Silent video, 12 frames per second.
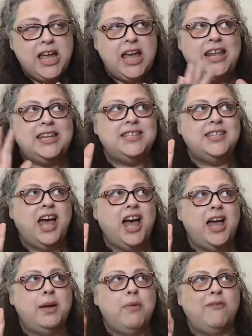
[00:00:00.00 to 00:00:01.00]
It is
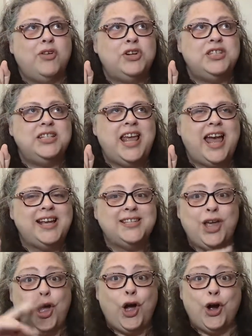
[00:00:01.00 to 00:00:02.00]
time for
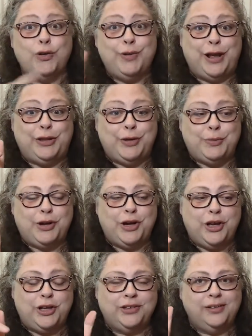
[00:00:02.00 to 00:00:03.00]
snacks around the
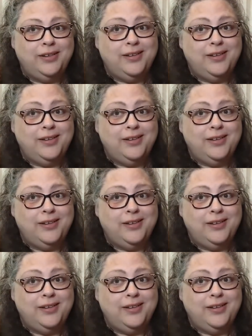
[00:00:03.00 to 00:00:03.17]
world.